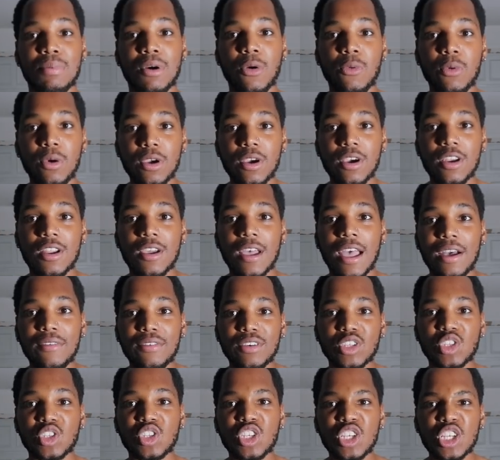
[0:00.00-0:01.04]
bro. We're gonna have
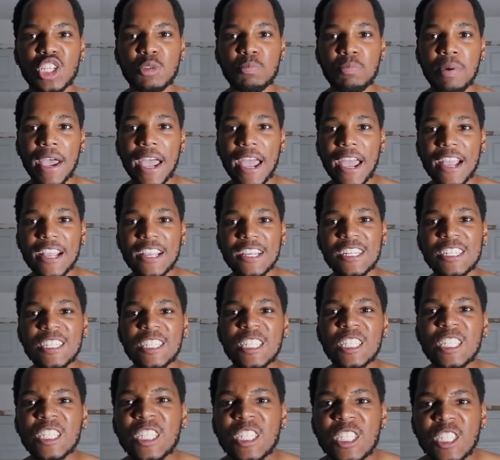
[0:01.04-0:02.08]
a six pack,
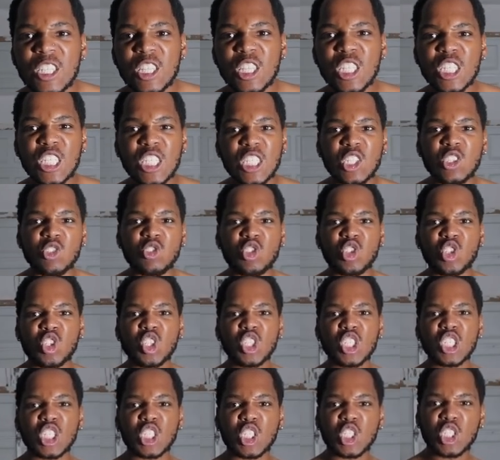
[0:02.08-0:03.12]
looking
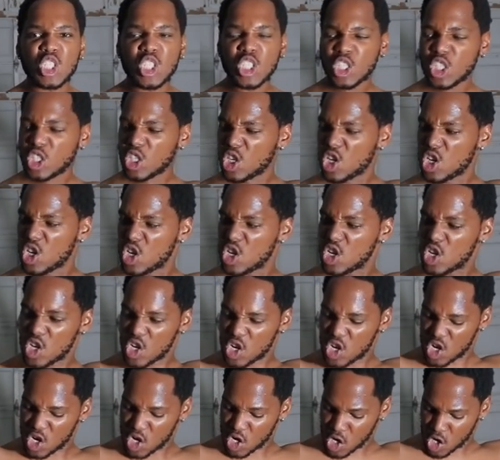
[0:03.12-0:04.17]
sexy.
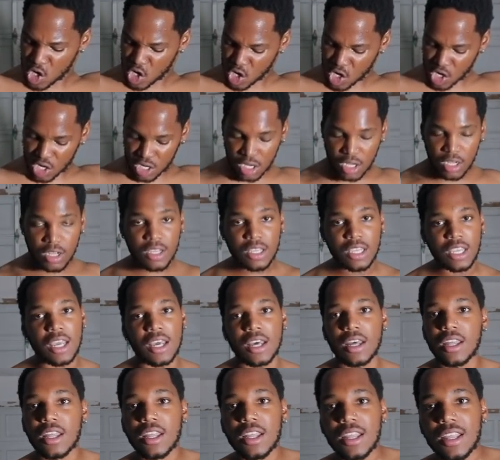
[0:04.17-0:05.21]
Oh,
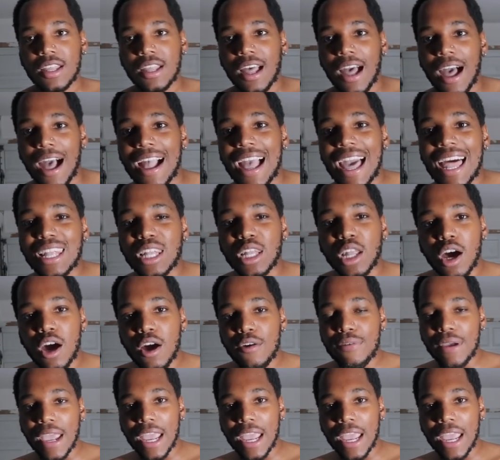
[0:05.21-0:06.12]
yeah. I got love